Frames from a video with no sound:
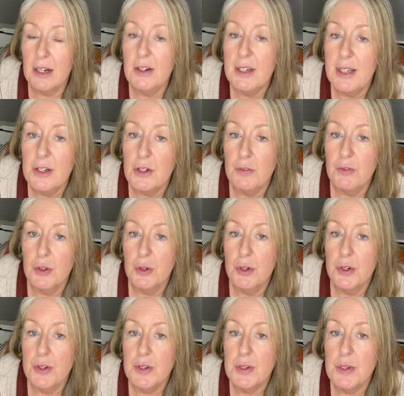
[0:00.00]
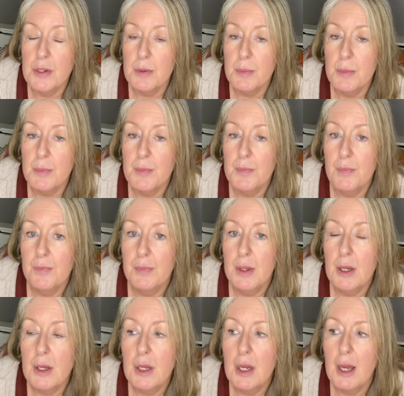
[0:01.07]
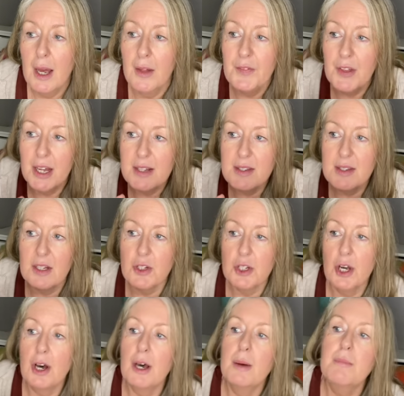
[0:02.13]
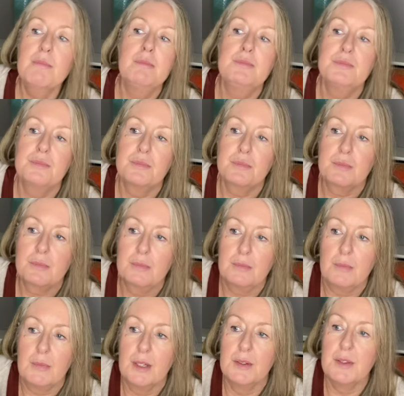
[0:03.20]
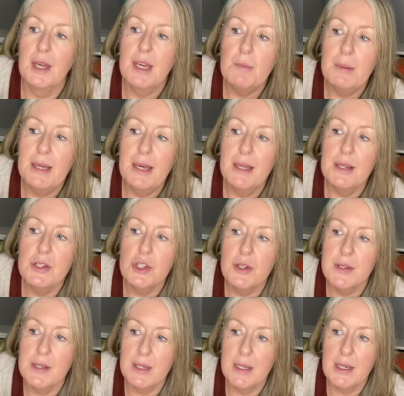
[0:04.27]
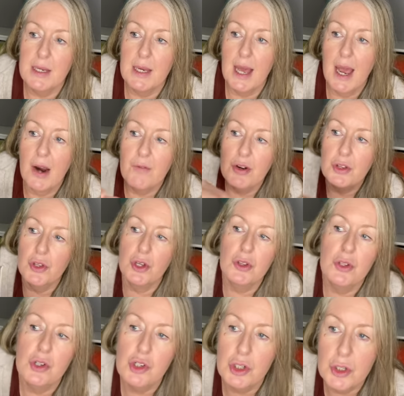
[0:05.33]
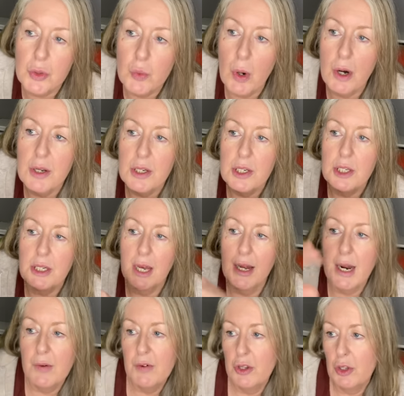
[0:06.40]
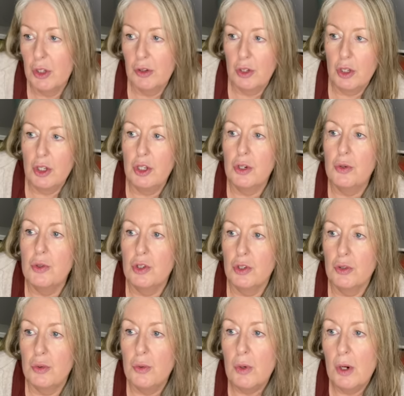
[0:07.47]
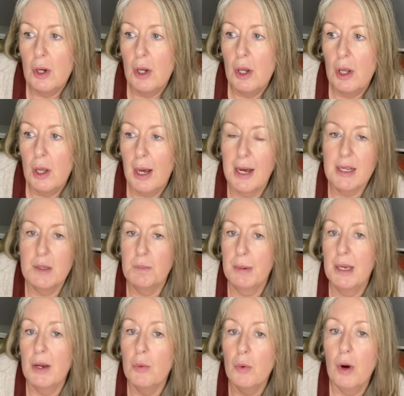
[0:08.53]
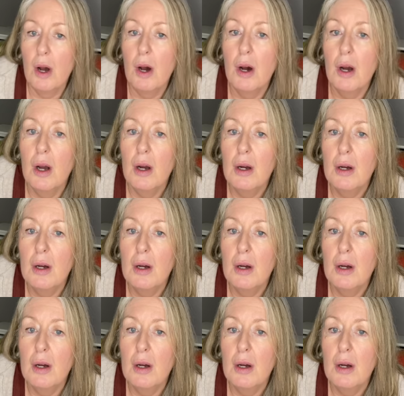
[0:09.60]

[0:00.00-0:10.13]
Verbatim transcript: need of yours. And that's the time they begin to see everything that you want and everything that you do as being wrong.